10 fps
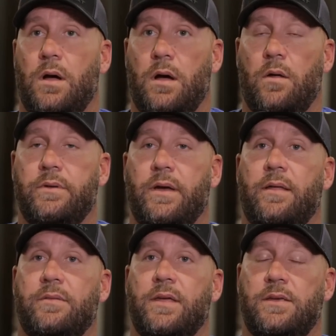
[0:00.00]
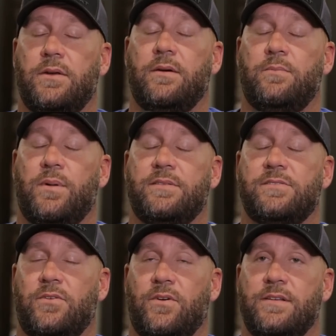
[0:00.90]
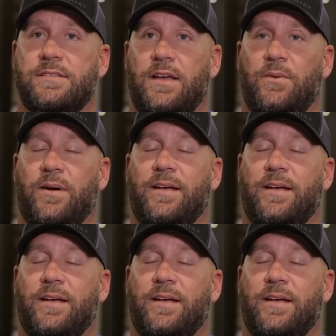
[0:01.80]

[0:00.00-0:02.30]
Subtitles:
Wow, yeah, thank you. That's a great segue.